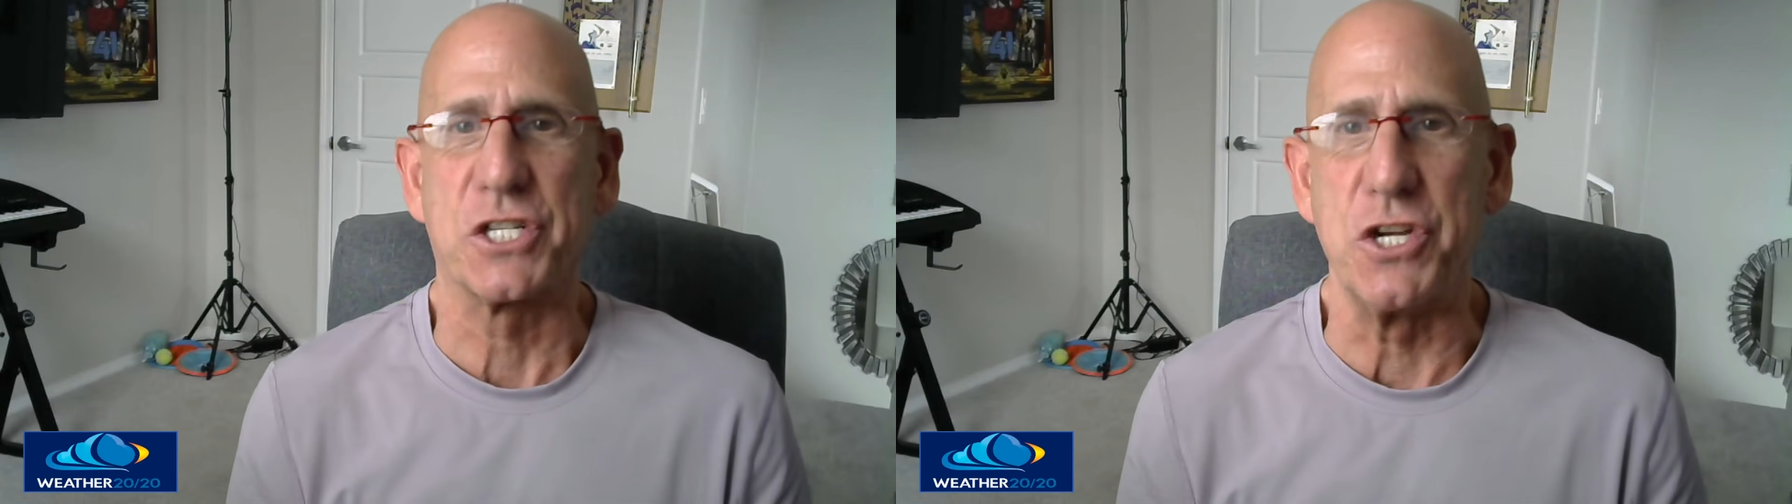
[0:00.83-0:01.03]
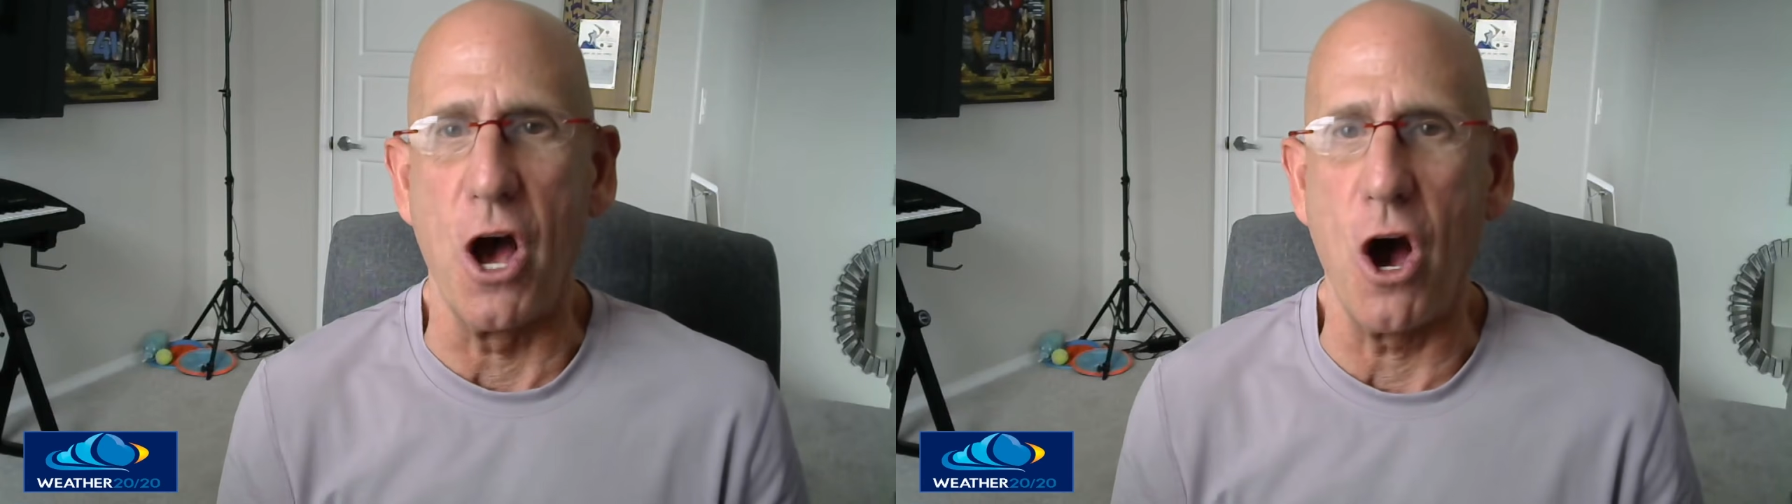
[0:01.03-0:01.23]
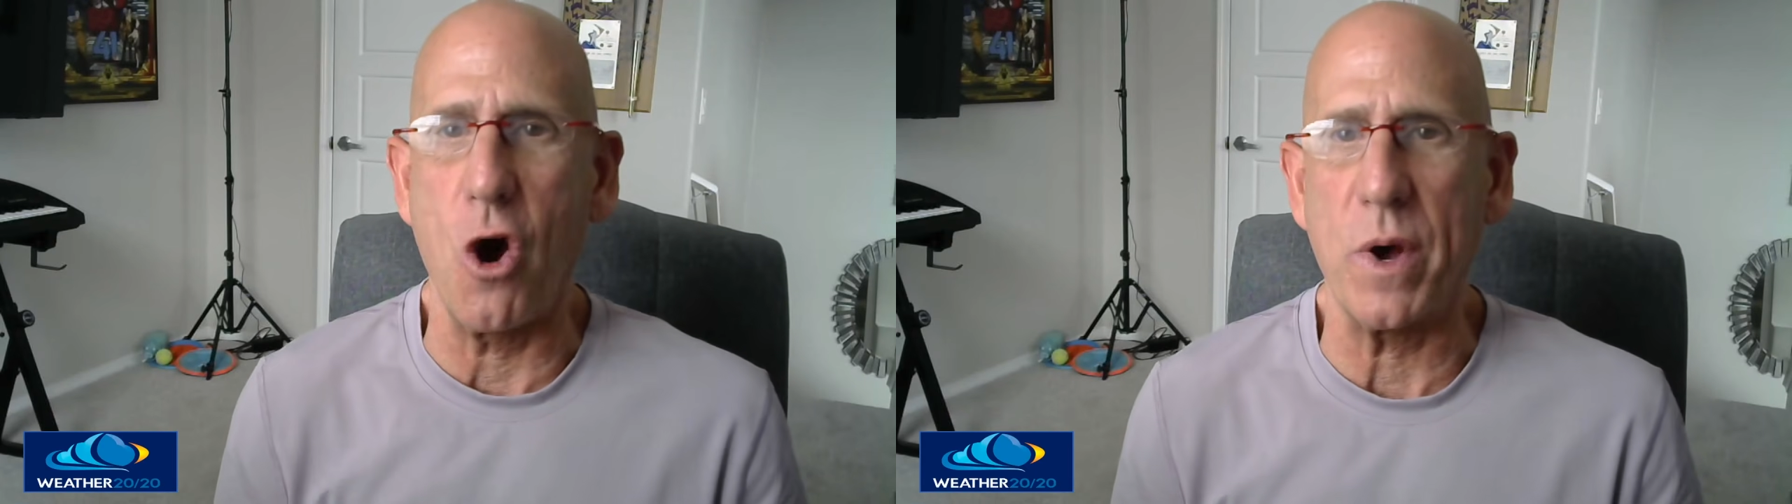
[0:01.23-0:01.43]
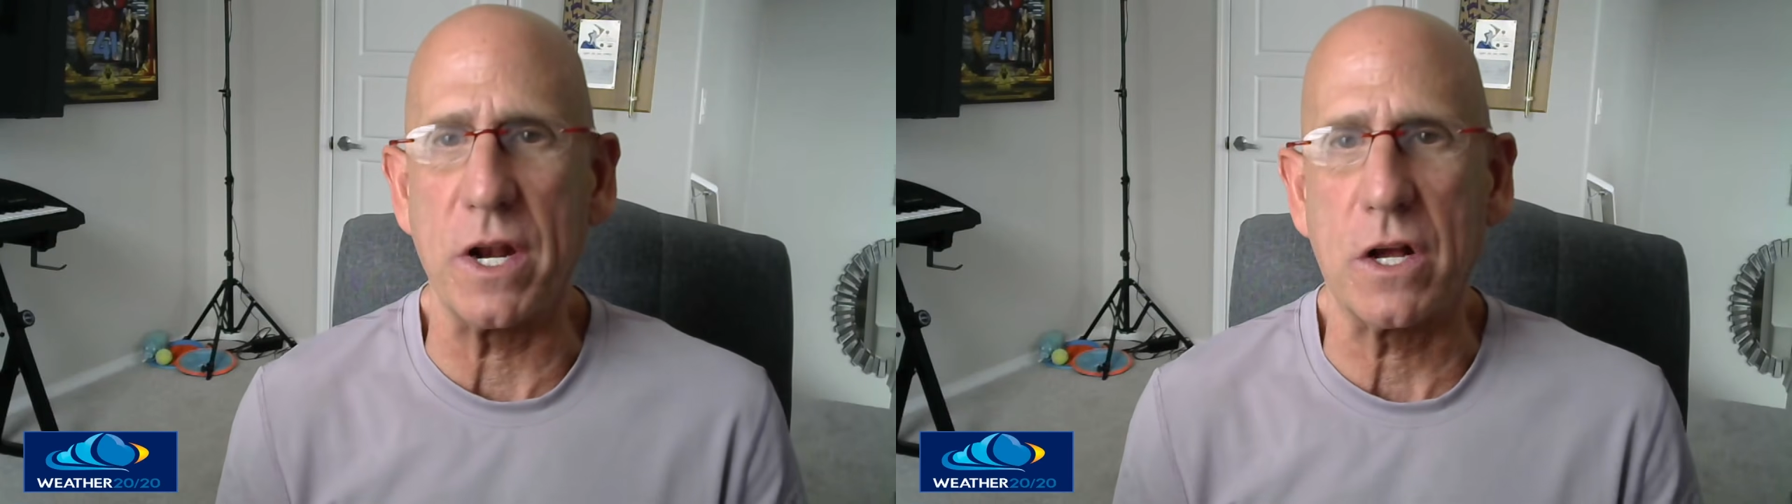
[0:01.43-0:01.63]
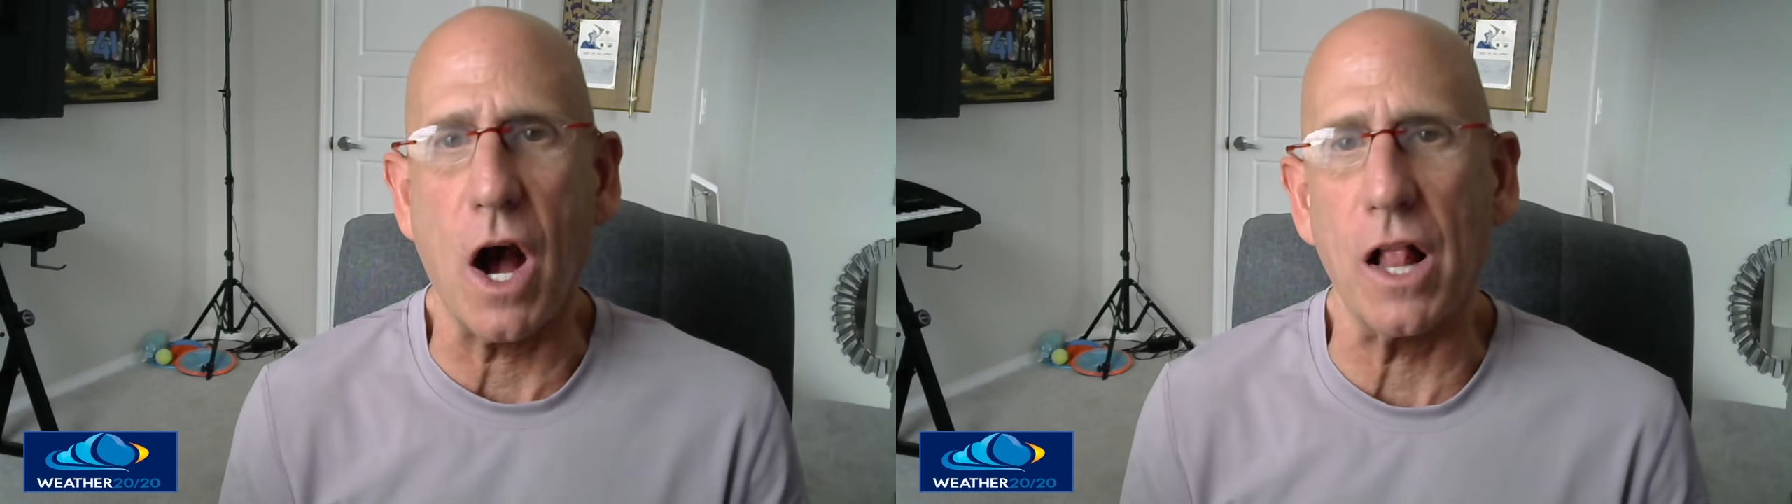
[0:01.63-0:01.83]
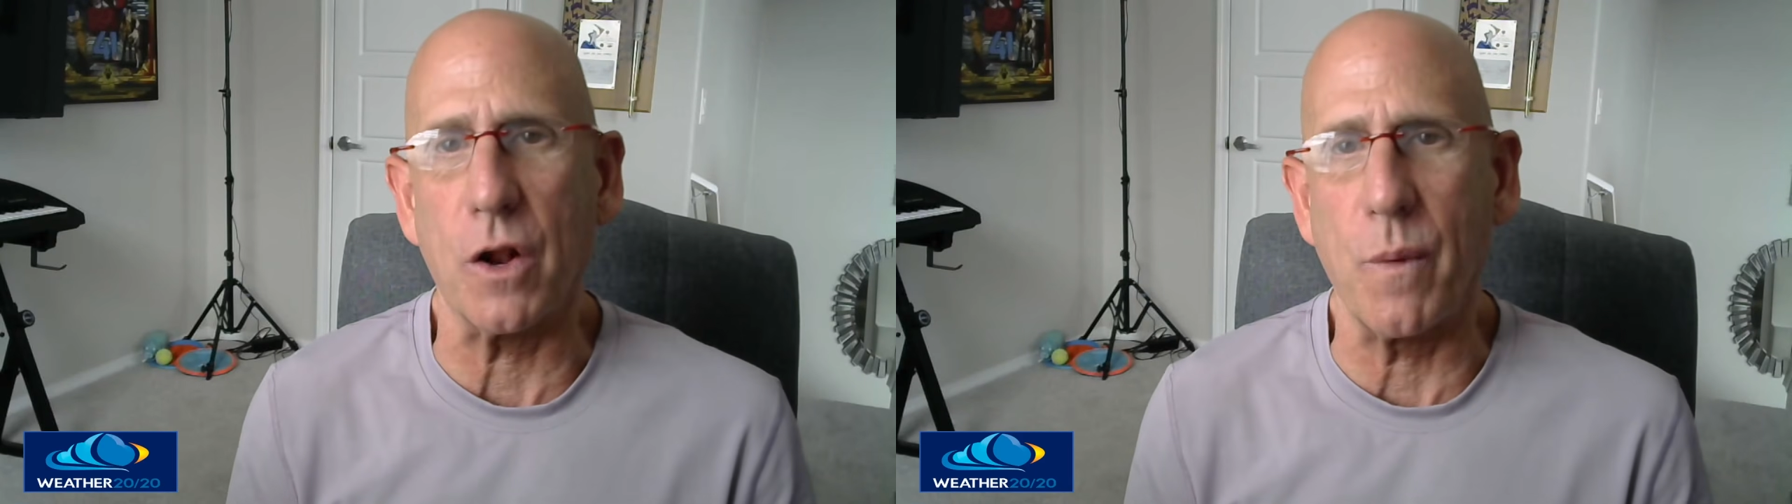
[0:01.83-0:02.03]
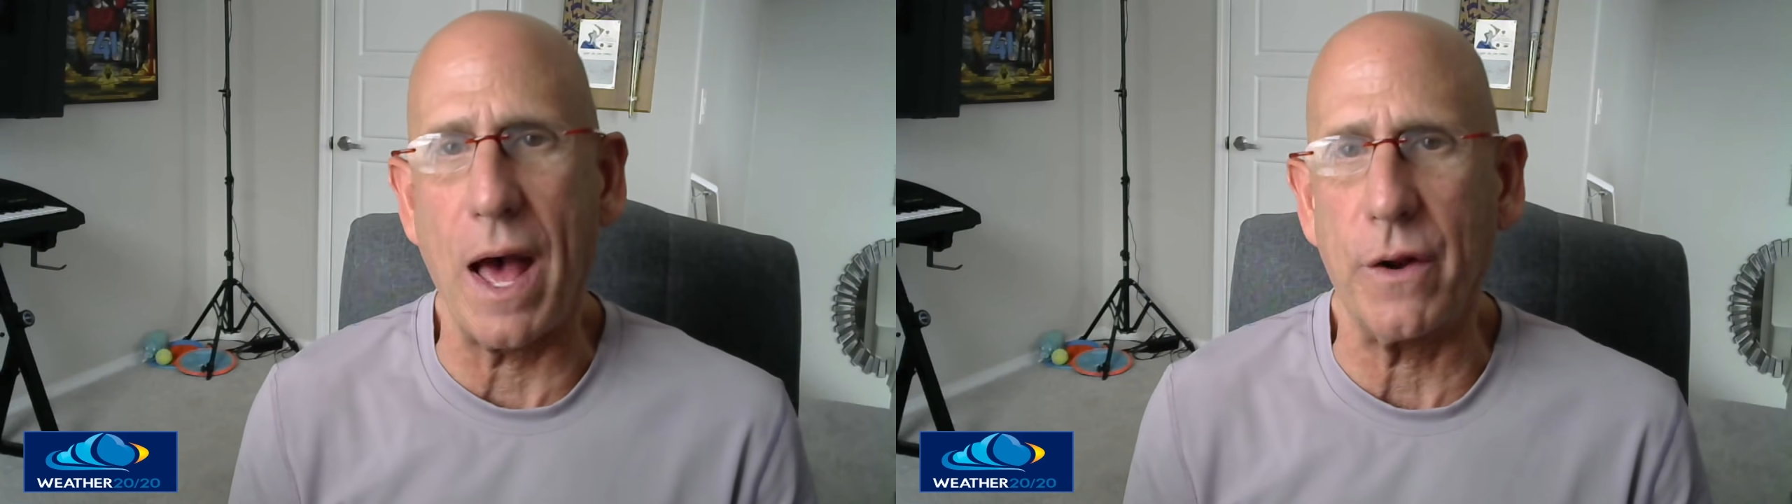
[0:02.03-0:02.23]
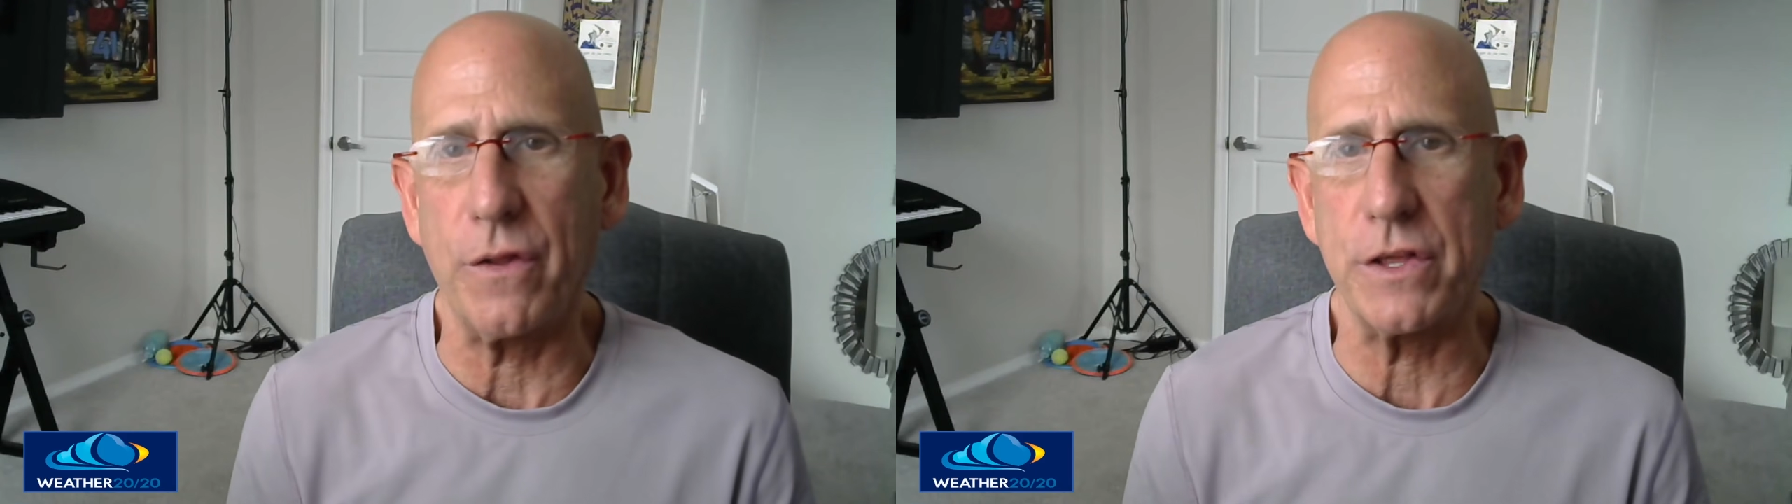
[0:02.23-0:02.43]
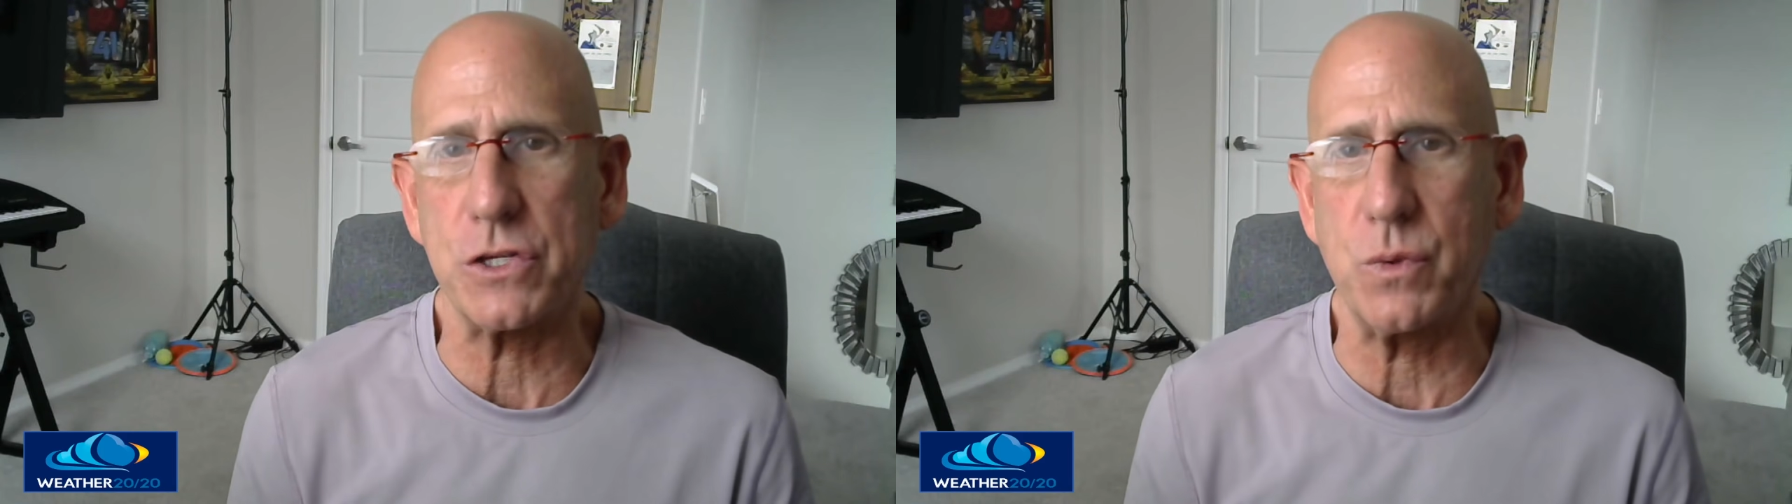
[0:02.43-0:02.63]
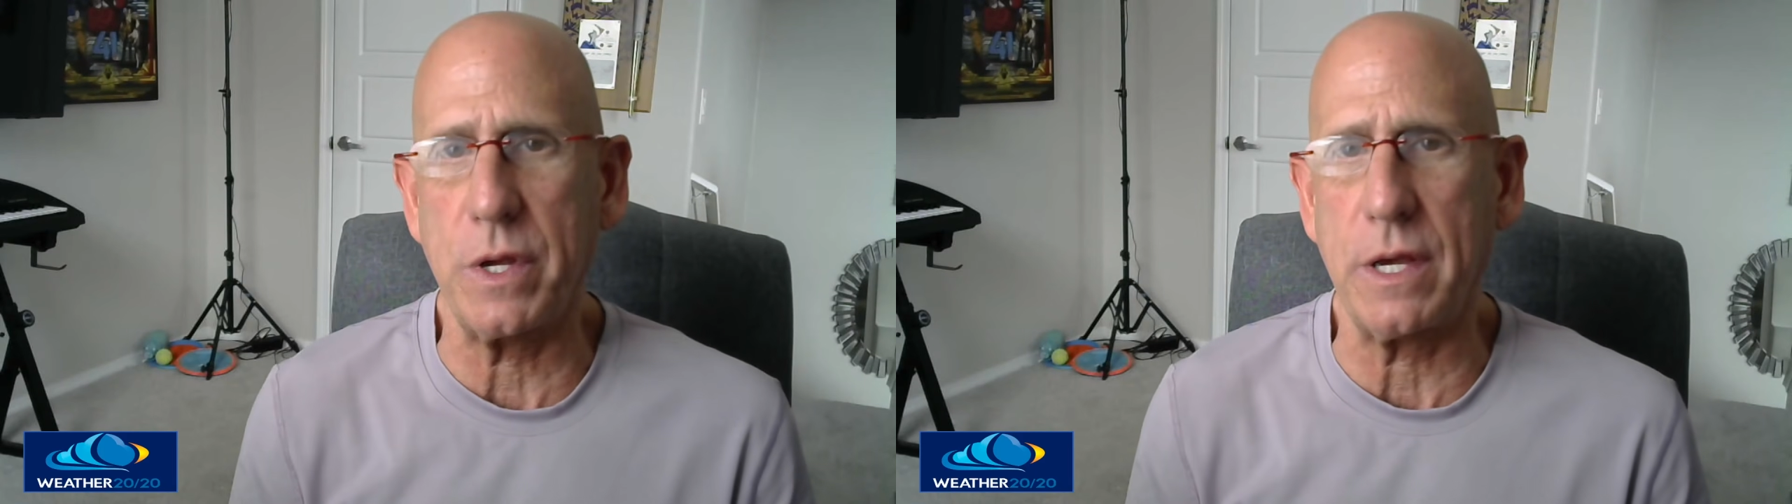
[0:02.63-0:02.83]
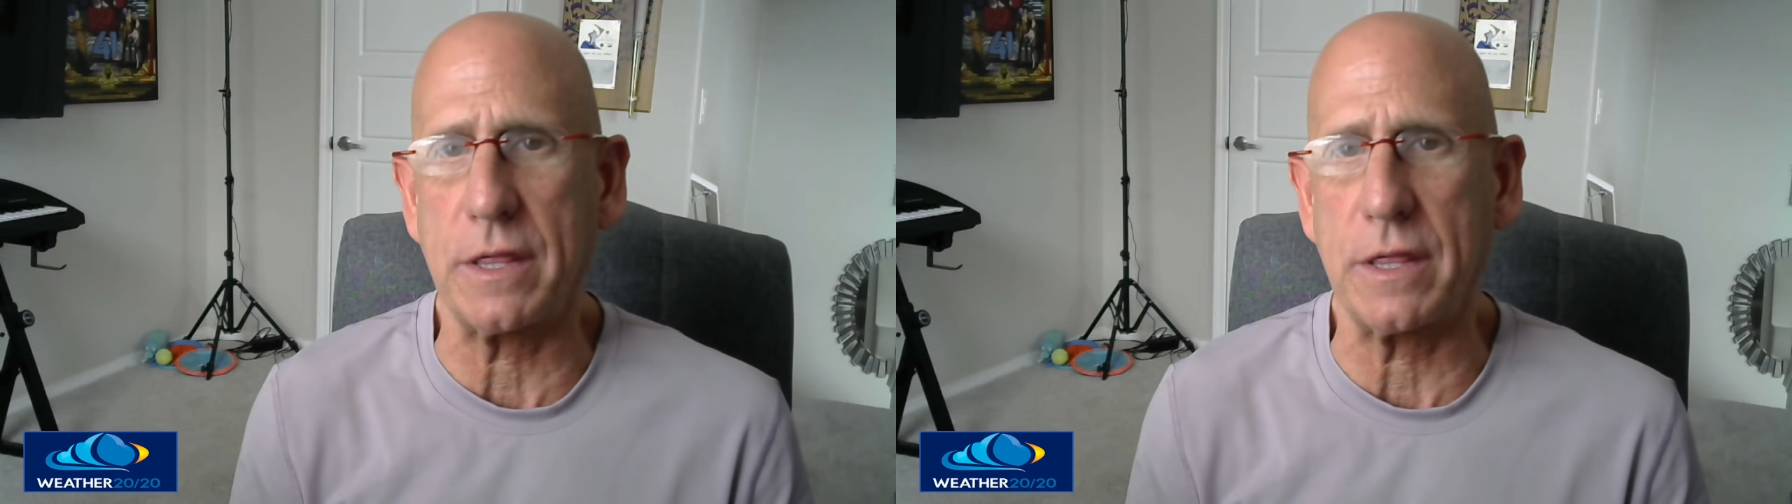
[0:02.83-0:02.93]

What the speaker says: Snow in Colorado this week?